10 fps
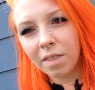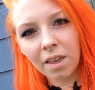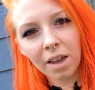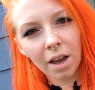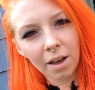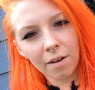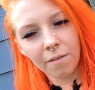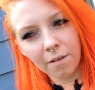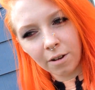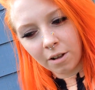the
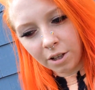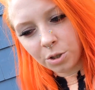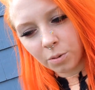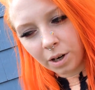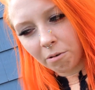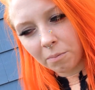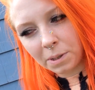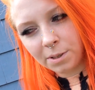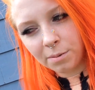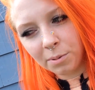clutch went out on
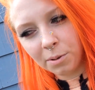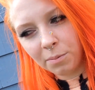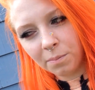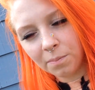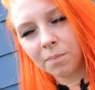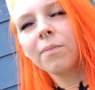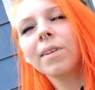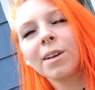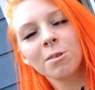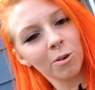my Subaru.
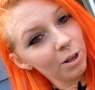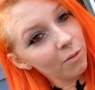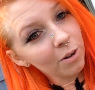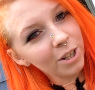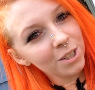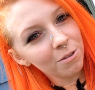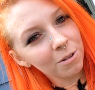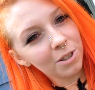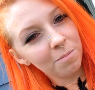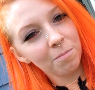So I never got to re